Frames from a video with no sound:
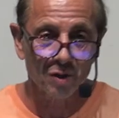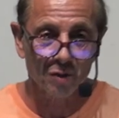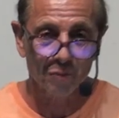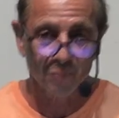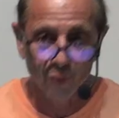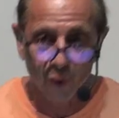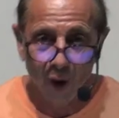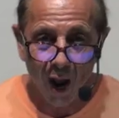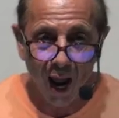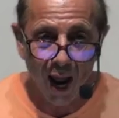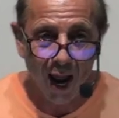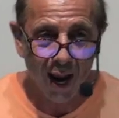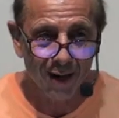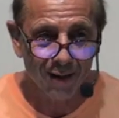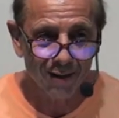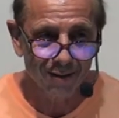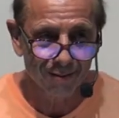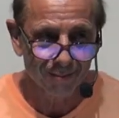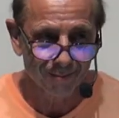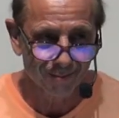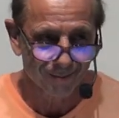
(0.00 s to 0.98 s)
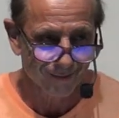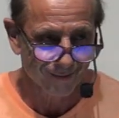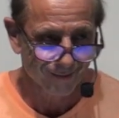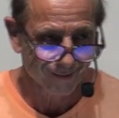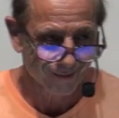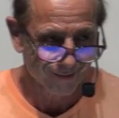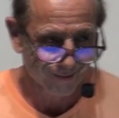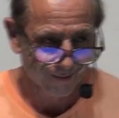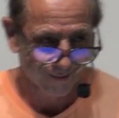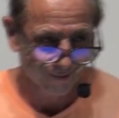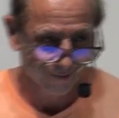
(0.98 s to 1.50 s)
of pride,
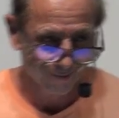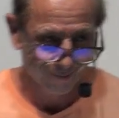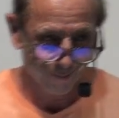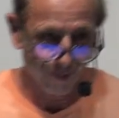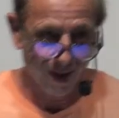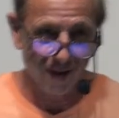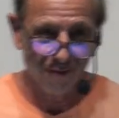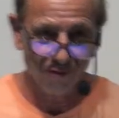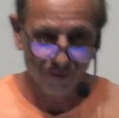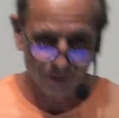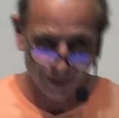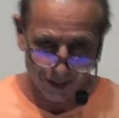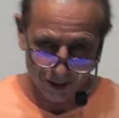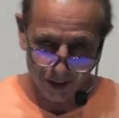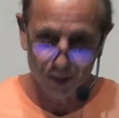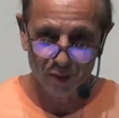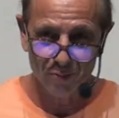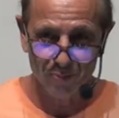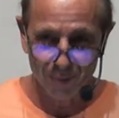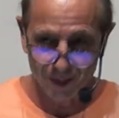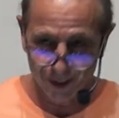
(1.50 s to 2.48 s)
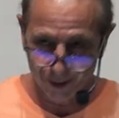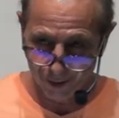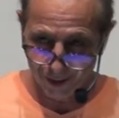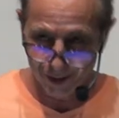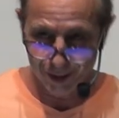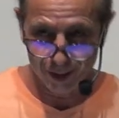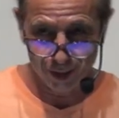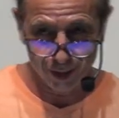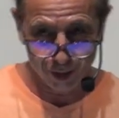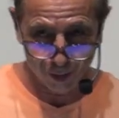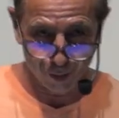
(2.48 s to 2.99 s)
my flesh is bigger
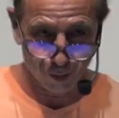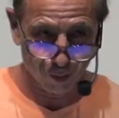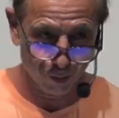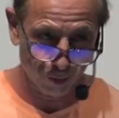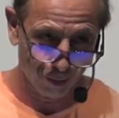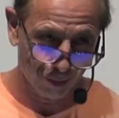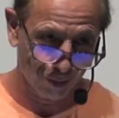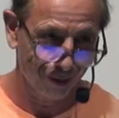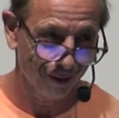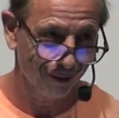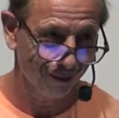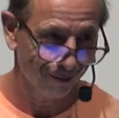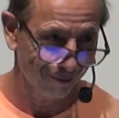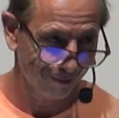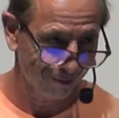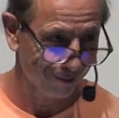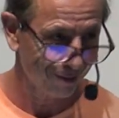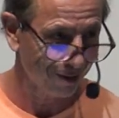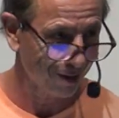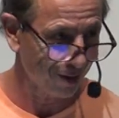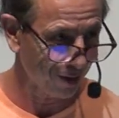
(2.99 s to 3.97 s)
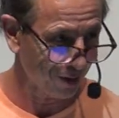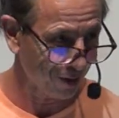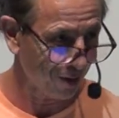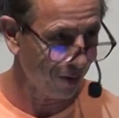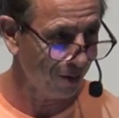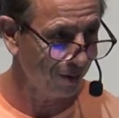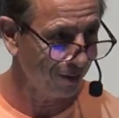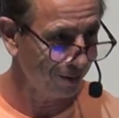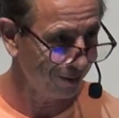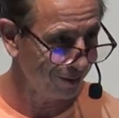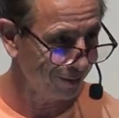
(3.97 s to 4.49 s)
than yours.
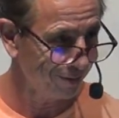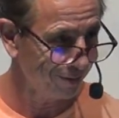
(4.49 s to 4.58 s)
Hello?